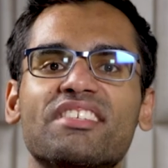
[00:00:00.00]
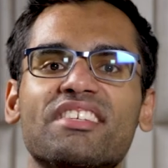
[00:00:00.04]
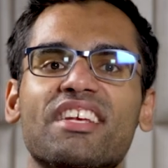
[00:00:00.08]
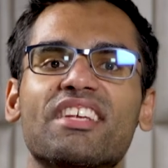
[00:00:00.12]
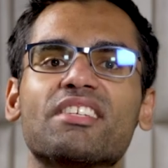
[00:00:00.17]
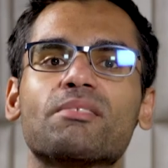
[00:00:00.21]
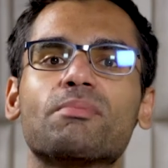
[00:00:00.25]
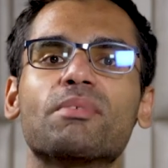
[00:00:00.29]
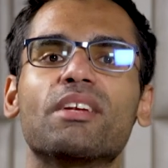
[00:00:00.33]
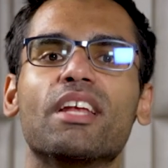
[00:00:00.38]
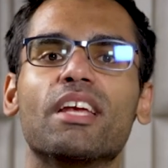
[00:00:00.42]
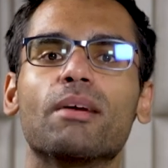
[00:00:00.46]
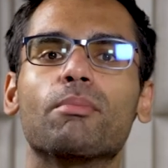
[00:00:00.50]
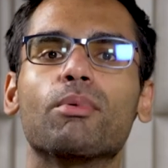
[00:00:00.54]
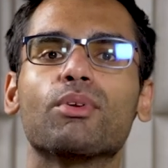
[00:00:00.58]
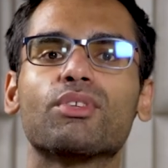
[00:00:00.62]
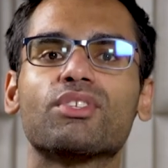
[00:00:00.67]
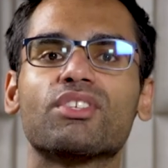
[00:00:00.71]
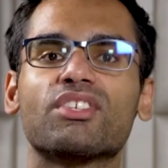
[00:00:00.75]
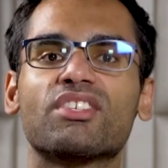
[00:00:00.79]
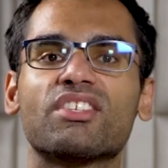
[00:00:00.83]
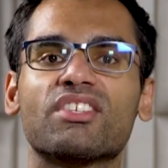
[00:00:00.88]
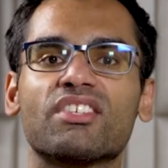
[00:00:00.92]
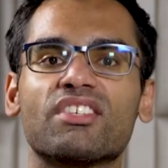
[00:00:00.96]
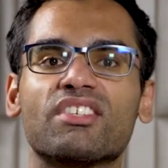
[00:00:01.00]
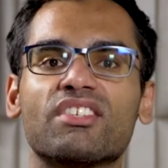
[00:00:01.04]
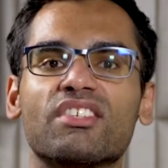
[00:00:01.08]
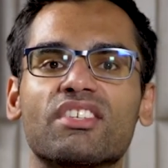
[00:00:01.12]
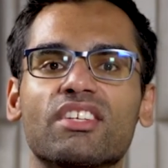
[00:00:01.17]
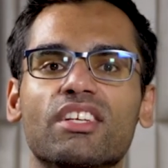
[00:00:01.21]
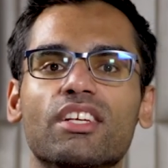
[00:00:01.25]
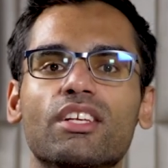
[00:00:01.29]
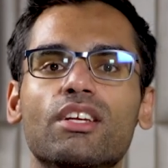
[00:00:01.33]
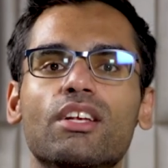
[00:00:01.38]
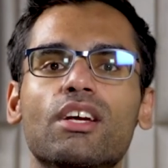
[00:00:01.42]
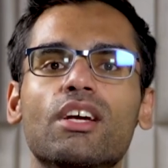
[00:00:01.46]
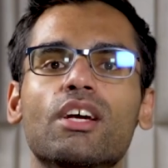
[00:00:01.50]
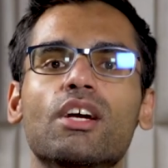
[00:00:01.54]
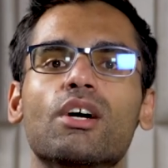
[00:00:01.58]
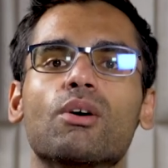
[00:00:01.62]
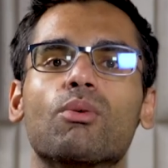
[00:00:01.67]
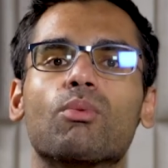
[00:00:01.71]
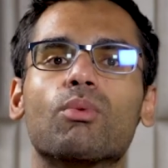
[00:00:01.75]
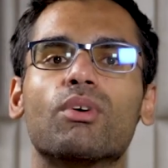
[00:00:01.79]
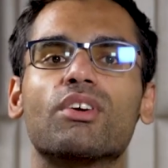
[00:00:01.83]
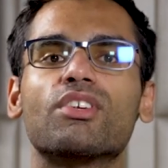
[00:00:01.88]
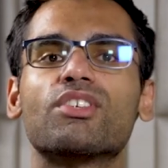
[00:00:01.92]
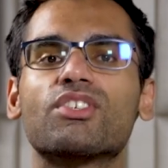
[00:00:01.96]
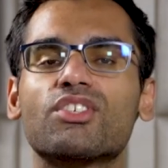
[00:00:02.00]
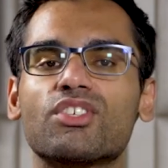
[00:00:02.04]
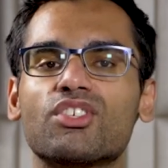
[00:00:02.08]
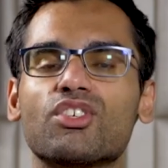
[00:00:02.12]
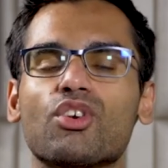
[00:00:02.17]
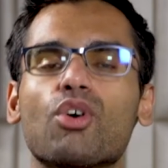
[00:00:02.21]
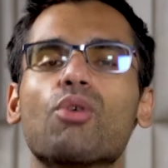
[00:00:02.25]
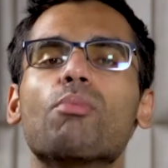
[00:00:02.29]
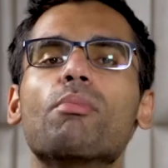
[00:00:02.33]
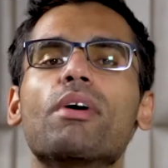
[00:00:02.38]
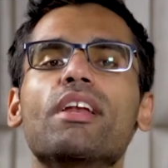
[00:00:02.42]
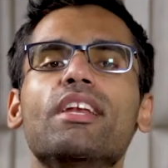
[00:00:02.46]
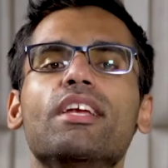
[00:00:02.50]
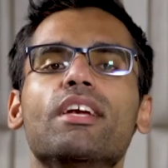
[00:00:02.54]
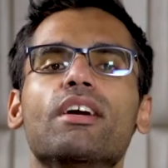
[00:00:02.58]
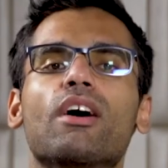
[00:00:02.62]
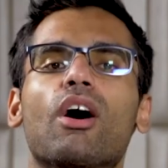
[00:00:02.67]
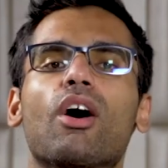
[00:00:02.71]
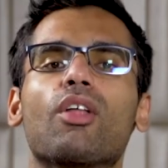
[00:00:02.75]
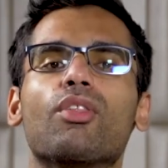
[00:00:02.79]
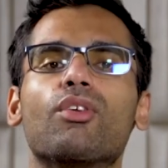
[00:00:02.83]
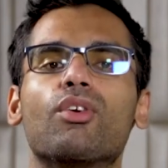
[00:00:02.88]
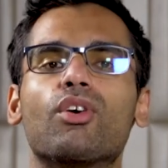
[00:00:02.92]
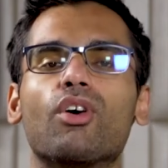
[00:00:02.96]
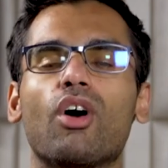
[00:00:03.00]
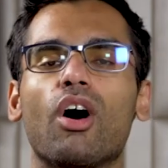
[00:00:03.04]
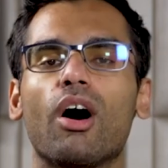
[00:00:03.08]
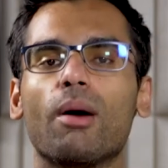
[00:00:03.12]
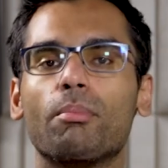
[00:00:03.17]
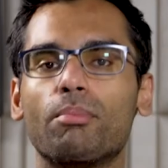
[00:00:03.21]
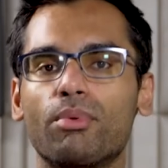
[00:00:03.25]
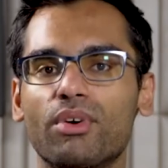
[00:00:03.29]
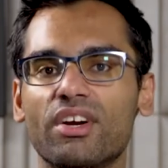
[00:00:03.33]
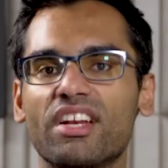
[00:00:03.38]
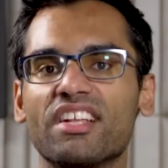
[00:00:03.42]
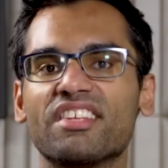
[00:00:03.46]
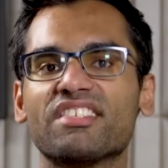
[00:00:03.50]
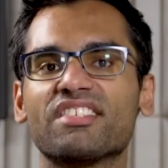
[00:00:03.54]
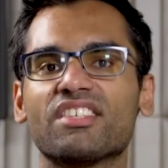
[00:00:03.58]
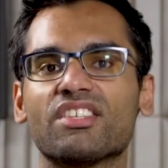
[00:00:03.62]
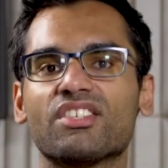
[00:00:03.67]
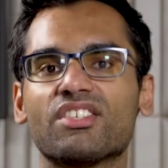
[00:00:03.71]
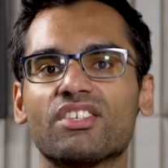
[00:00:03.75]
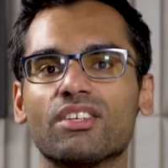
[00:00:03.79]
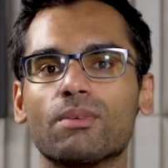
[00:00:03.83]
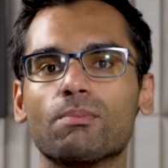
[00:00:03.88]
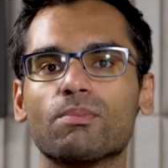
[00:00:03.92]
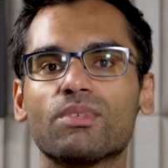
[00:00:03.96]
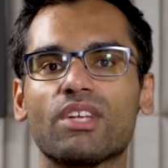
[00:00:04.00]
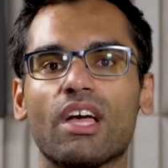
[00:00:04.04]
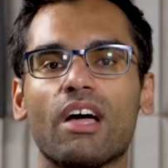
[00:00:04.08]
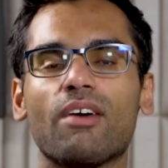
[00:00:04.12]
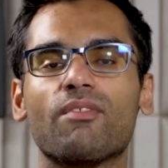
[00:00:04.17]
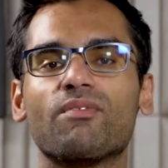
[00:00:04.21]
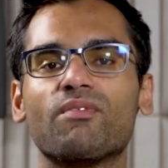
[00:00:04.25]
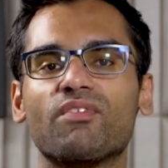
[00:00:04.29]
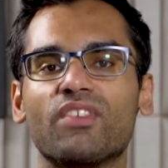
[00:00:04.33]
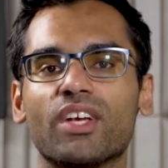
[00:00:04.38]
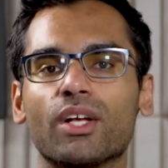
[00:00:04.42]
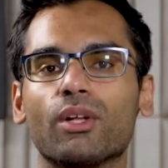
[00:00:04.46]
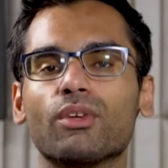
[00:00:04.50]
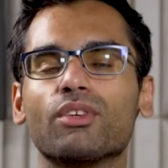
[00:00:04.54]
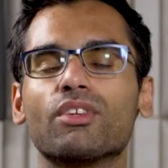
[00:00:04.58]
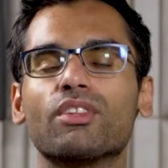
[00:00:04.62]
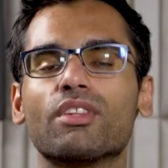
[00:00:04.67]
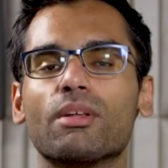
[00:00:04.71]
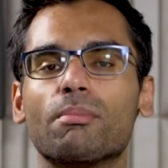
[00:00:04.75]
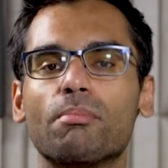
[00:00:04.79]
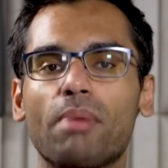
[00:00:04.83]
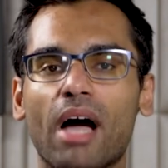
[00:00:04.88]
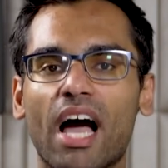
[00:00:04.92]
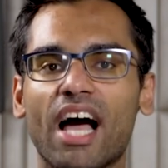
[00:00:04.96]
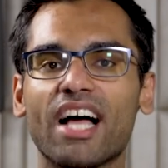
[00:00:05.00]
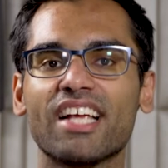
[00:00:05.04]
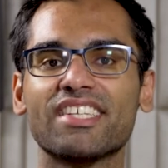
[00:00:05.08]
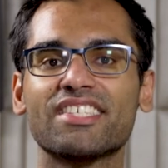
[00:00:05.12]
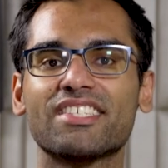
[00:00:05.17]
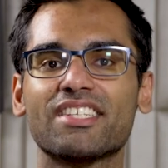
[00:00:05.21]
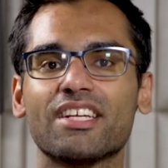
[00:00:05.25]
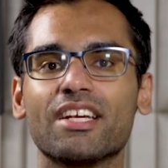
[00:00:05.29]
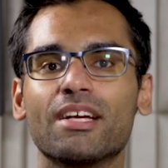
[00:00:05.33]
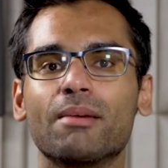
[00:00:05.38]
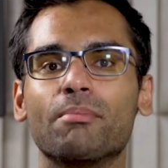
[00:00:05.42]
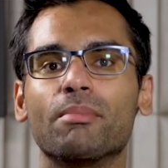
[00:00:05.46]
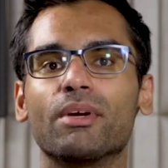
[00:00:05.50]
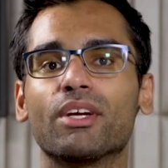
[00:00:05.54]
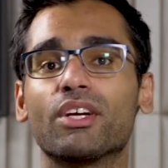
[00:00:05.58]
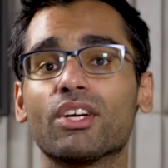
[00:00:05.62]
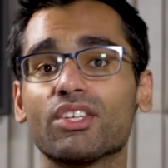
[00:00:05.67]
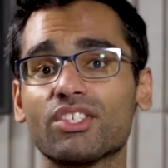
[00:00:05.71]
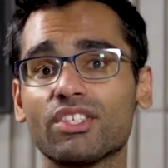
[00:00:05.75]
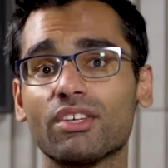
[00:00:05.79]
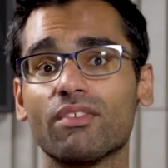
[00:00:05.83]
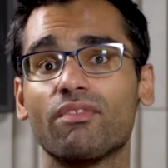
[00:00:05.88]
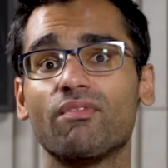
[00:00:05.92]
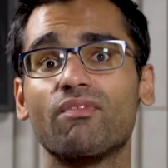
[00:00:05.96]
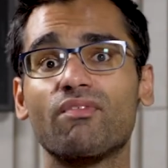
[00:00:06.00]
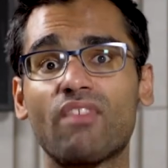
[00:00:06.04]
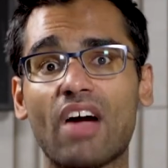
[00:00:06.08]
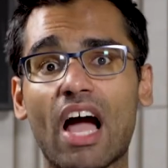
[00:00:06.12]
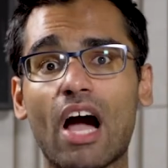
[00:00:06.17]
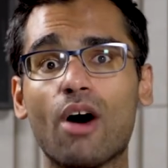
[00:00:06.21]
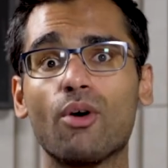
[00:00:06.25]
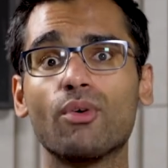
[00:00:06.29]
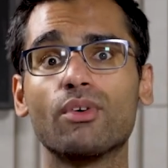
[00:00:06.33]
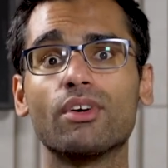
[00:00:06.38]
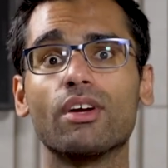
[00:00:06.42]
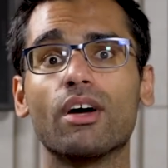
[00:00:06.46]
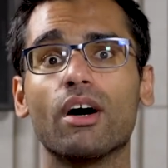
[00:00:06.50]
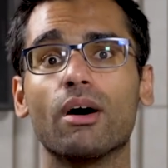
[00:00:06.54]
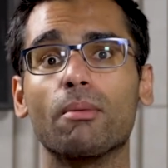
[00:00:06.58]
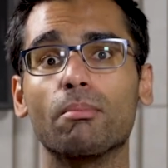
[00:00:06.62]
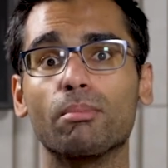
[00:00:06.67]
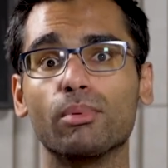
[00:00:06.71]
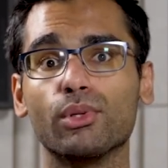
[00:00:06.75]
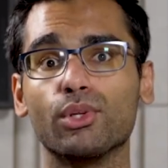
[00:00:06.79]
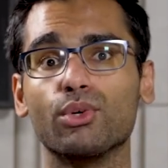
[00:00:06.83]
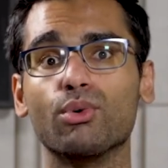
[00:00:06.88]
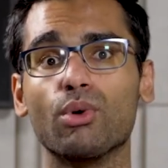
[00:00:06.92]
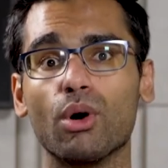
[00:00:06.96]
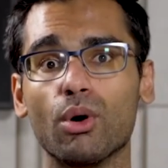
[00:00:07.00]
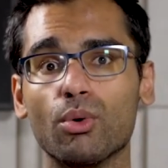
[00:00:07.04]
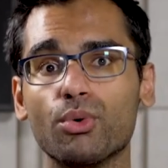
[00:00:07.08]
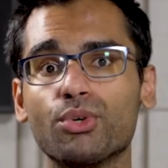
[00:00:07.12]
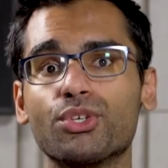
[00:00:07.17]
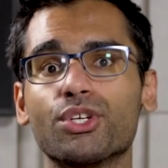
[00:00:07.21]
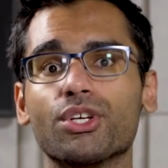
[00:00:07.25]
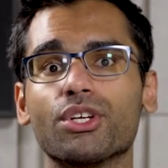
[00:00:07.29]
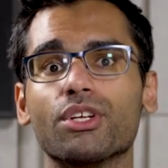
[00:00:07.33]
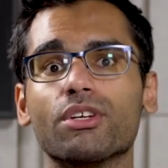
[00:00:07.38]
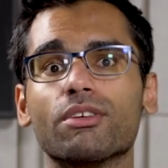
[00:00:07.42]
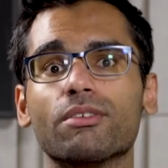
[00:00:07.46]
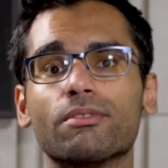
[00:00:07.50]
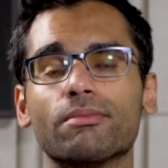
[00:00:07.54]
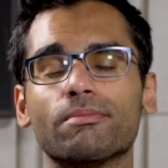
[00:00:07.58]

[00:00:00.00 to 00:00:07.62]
has been able to succeed where so many other operating systems have failed in the past because it found a blue ocean.